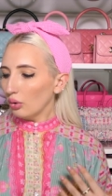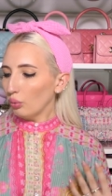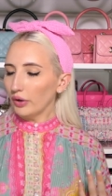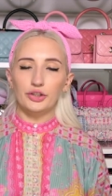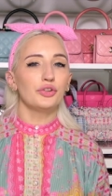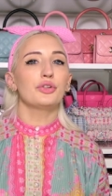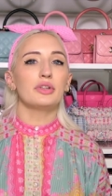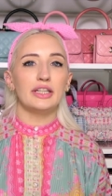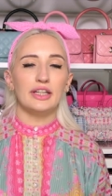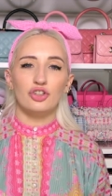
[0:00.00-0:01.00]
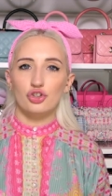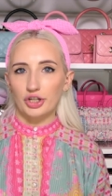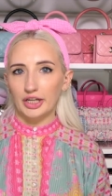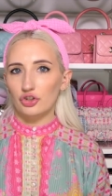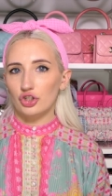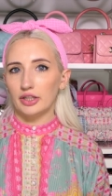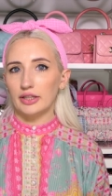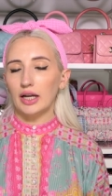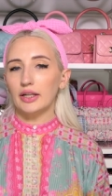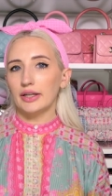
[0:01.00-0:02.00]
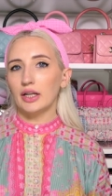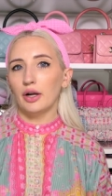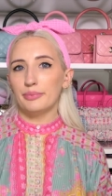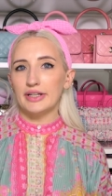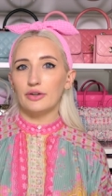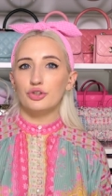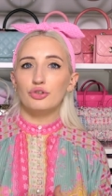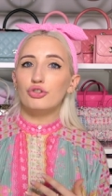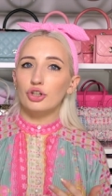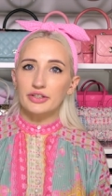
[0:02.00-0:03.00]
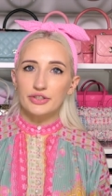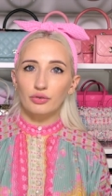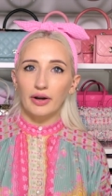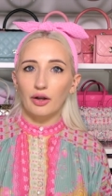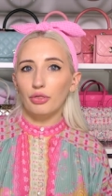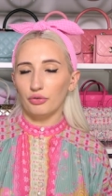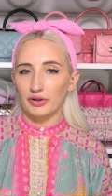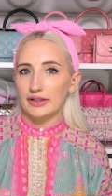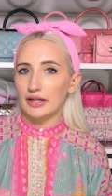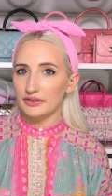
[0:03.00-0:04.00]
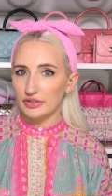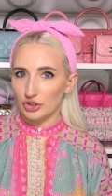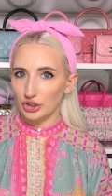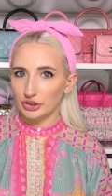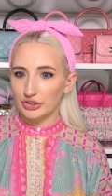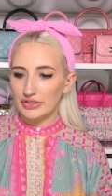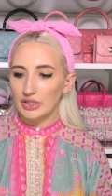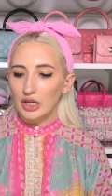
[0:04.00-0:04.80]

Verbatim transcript: When you do the exchange on that, it comes out to just around $3,000.